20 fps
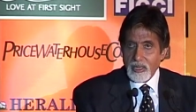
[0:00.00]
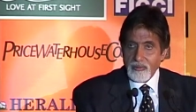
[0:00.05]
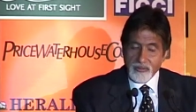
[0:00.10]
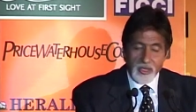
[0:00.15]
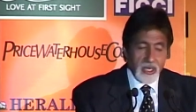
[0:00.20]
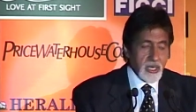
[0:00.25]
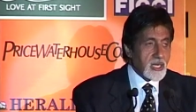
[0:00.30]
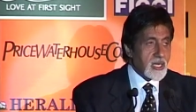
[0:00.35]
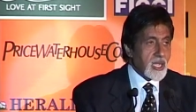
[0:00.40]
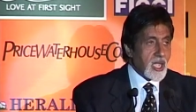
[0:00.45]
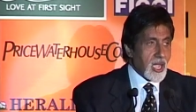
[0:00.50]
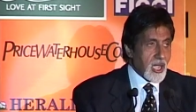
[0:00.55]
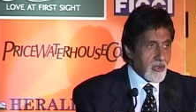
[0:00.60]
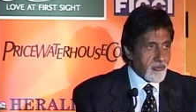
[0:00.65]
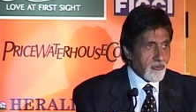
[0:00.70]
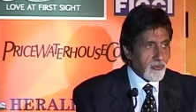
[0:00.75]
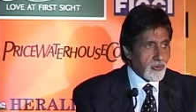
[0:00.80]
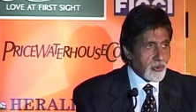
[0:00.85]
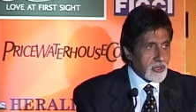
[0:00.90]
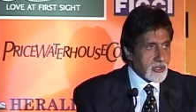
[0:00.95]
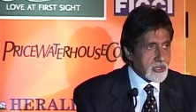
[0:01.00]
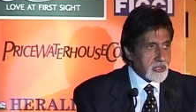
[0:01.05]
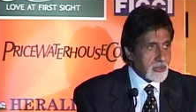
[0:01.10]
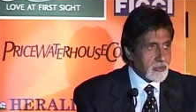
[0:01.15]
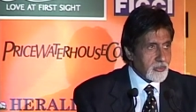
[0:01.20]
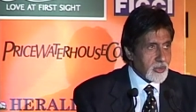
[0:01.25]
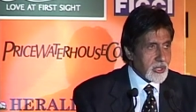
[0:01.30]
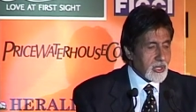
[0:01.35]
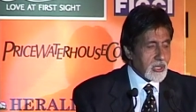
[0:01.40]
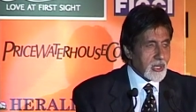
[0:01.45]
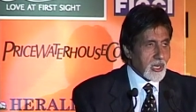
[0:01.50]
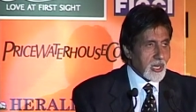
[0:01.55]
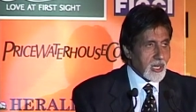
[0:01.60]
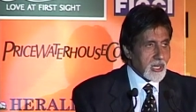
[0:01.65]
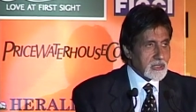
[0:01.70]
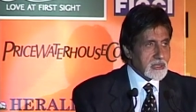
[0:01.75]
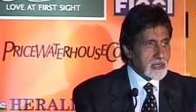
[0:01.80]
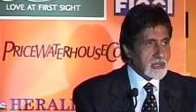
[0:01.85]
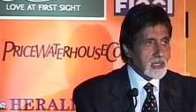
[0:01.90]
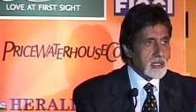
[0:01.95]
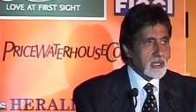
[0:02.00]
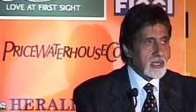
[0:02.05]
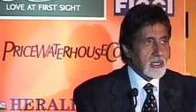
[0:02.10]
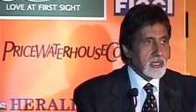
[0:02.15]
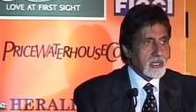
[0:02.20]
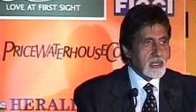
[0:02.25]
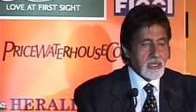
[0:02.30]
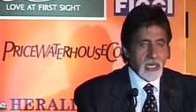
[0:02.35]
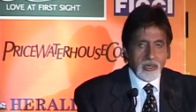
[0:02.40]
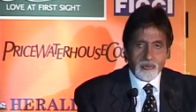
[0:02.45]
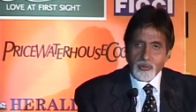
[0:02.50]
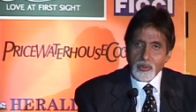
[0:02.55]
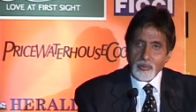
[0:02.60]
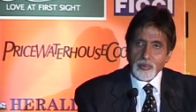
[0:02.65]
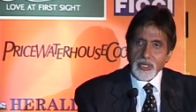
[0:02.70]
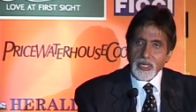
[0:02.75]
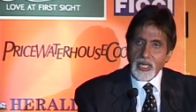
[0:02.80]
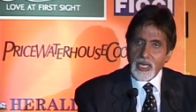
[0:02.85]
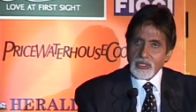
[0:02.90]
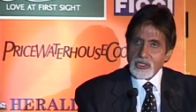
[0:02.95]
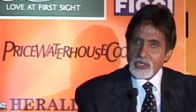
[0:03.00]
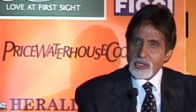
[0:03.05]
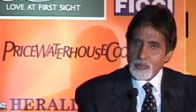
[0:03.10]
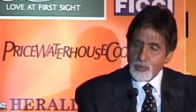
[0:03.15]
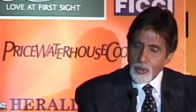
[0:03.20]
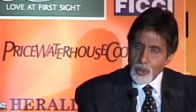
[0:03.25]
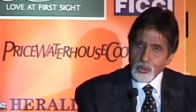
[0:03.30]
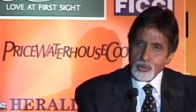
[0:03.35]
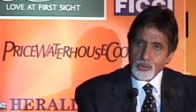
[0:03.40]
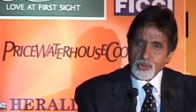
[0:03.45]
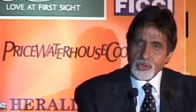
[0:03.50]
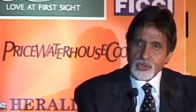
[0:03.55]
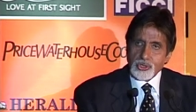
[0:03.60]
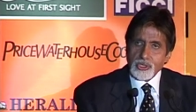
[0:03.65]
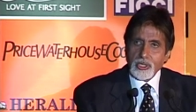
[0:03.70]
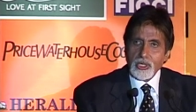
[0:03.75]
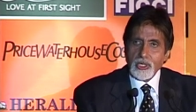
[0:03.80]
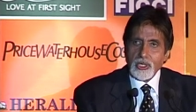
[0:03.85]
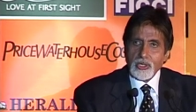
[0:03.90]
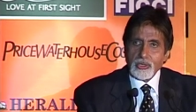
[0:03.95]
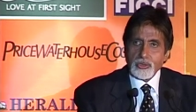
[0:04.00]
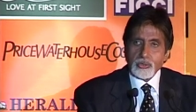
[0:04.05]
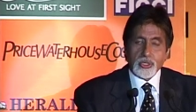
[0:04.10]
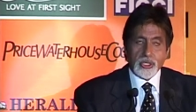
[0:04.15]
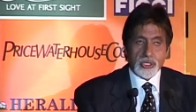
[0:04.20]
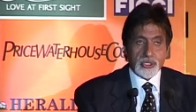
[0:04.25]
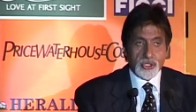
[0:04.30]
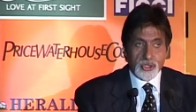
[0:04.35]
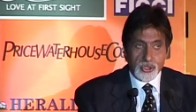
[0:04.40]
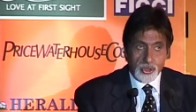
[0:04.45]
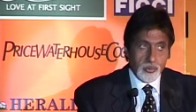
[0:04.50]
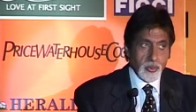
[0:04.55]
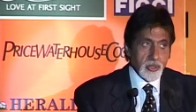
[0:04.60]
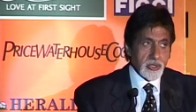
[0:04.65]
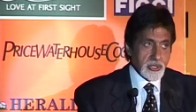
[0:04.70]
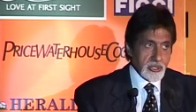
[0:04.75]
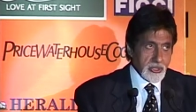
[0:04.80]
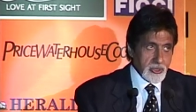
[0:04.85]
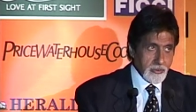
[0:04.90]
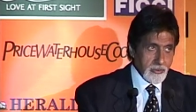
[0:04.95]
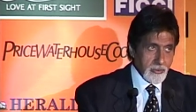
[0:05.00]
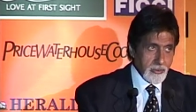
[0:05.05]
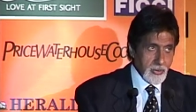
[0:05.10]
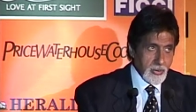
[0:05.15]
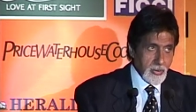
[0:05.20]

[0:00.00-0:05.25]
a very affluent middle class that will be exposed to consumerism,